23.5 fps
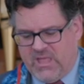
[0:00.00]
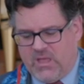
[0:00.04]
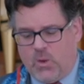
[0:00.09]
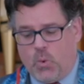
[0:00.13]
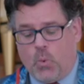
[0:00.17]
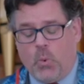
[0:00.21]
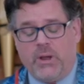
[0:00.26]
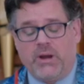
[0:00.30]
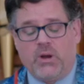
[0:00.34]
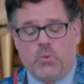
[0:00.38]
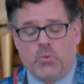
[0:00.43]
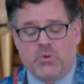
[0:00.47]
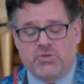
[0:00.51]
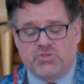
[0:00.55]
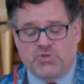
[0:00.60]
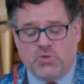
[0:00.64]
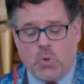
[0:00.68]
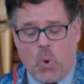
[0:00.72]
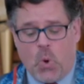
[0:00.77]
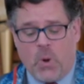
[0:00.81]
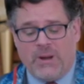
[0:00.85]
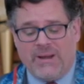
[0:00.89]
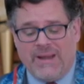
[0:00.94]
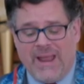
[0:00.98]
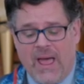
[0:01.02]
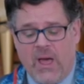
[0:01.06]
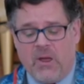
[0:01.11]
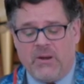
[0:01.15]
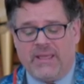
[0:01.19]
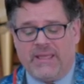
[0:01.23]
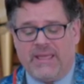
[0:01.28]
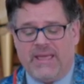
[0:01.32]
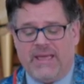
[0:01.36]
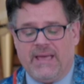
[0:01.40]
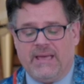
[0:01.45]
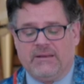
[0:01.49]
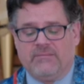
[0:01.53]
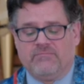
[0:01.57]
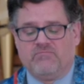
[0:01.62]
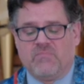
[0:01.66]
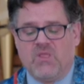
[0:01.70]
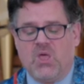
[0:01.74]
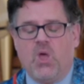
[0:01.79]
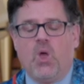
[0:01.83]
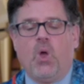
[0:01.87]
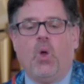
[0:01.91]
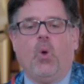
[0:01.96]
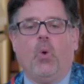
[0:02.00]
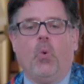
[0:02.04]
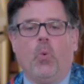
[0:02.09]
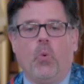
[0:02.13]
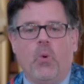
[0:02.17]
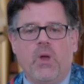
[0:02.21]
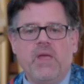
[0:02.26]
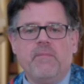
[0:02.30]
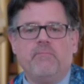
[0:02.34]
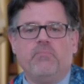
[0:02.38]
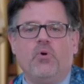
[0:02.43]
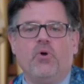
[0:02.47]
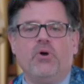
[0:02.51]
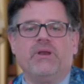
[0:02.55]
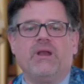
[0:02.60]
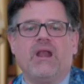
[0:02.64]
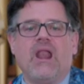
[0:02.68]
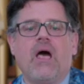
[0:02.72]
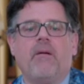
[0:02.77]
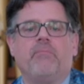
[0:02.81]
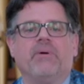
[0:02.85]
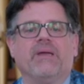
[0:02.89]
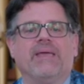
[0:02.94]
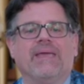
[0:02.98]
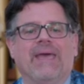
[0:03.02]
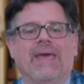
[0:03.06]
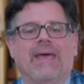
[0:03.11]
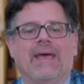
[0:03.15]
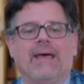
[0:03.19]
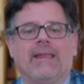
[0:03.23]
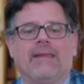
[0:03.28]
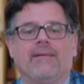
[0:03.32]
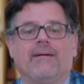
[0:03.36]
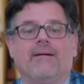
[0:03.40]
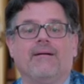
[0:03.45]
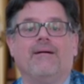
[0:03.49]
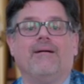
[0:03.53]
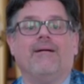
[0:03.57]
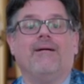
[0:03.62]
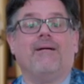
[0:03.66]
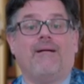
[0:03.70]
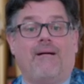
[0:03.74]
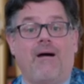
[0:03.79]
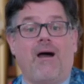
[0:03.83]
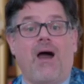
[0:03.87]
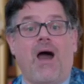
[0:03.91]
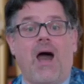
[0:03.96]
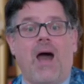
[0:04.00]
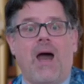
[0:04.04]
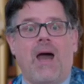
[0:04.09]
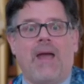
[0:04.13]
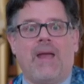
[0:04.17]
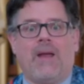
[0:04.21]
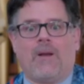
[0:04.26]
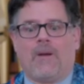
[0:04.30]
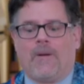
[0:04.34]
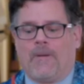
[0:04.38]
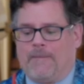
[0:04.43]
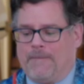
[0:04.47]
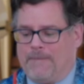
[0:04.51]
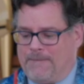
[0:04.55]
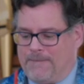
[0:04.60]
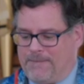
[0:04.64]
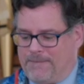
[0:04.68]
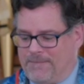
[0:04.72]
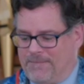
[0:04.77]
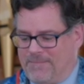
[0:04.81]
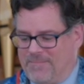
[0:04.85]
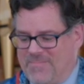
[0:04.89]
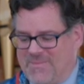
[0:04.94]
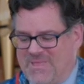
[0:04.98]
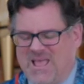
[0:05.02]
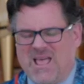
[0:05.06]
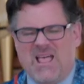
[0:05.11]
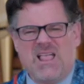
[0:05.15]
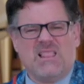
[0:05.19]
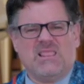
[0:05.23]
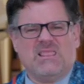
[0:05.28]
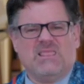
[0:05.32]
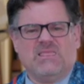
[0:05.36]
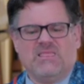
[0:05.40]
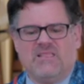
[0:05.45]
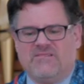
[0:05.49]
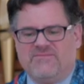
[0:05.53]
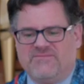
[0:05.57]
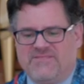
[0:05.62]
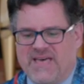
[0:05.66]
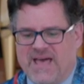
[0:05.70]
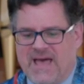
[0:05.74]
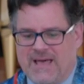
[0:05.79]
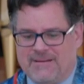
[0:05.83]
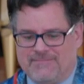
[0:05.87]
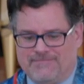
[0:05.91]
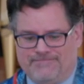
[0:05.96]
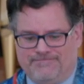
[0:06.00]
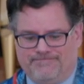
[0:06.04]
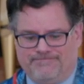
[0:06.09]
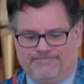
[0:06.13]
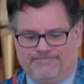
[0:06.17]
When it was torn down again, we put it up again, higher. Love that.